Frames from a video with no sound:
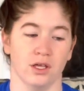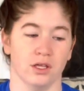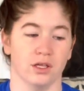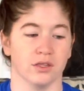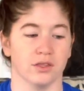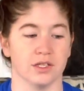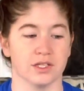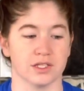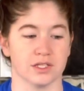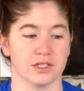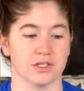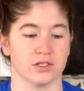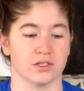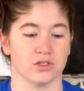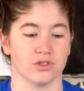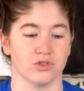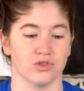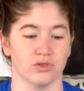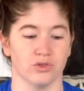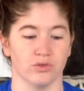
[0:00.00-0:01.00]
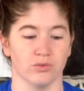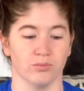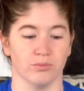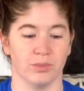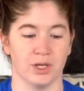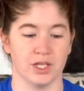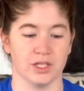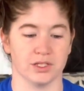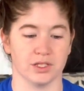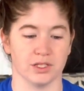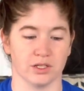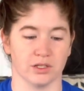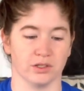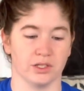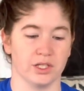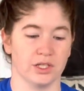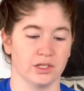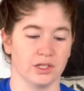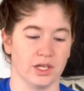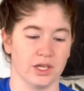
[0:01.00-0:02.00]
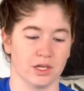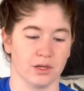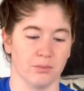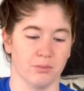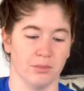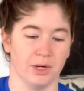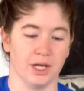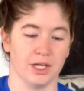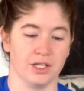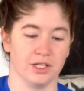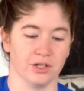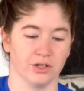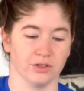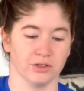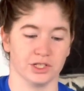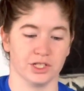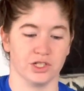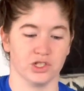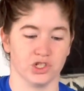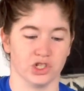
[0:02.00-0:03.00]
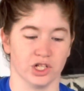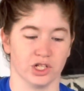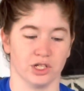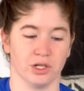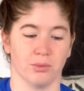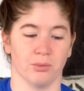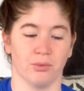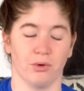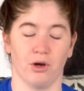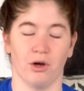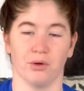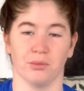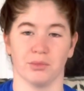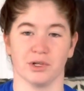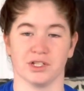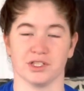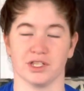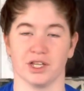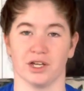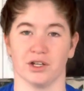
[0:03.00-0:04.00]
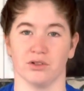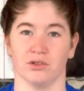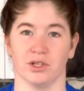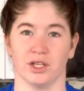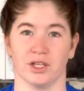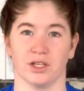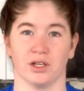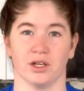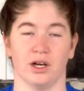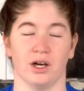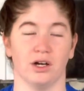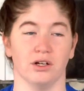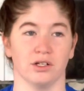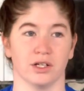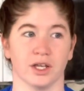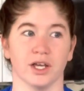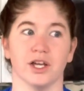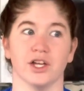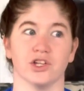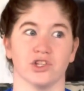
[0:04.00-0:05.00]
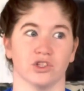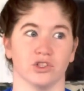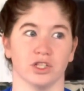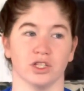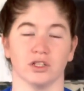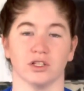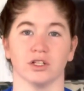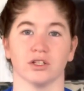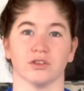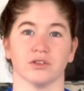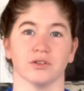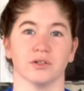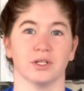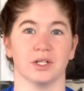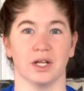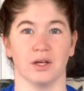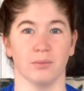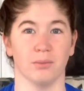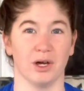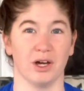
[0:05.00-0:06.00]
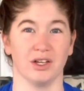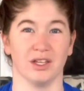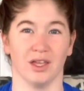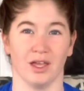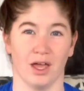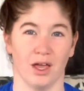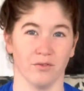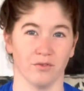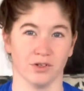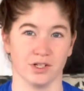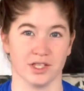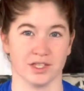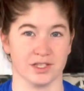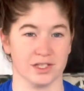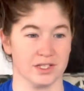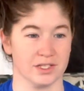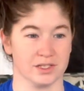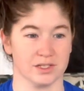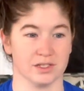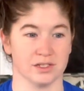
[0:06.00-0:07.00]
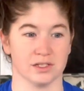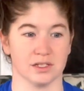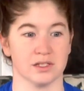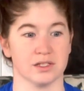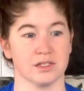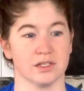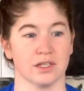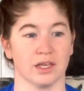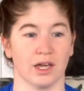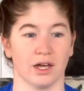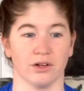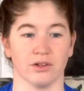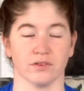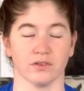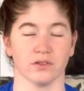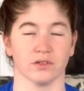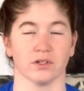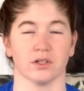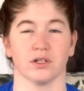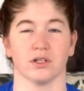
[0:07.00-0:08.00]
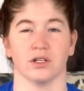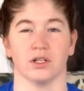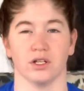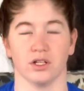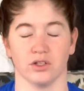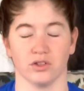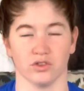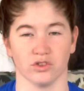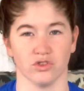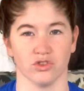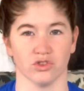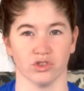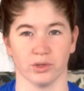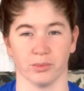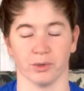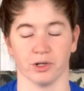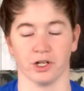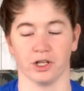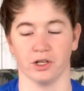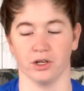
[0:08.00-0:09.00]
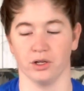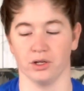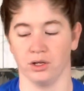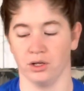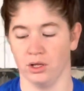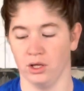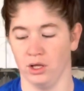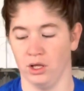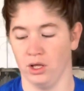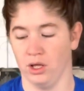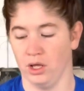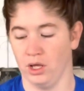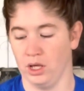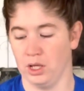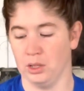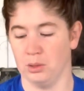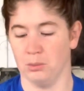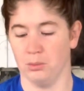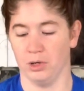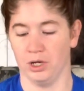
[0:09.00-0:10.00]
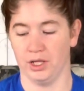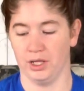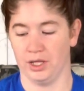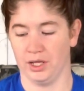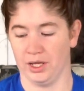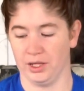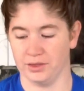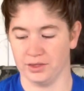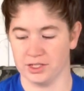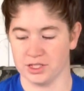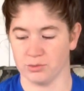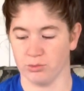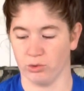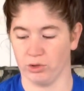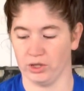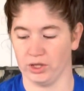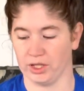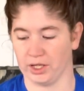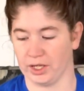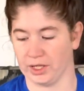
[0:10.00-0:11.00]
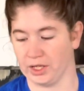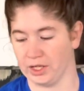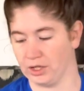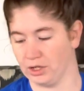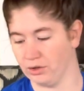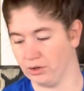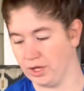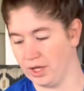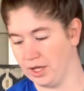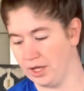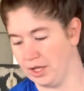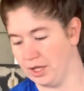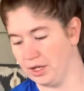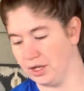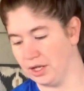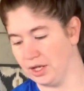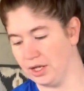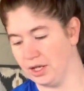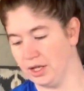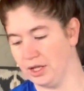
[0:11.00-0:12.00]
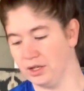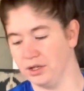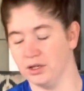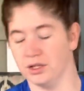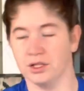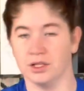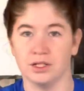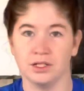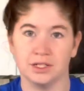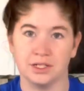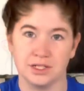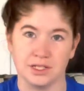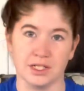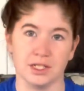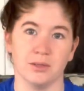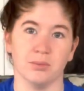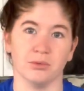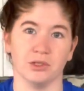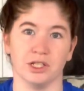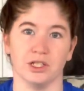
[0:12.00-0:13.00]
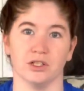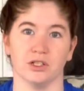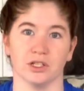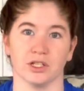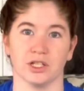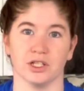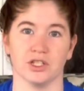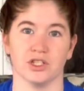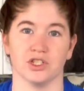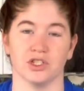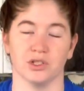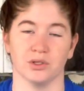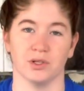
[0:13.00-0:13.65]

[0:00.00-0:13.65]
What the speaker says: This is basically like my yearly checkup on my saddle. Like I'll occasionally look through it about every season to see how it's looking, and it's usually pretty good. But at this point, like I can go ahead and deeply look into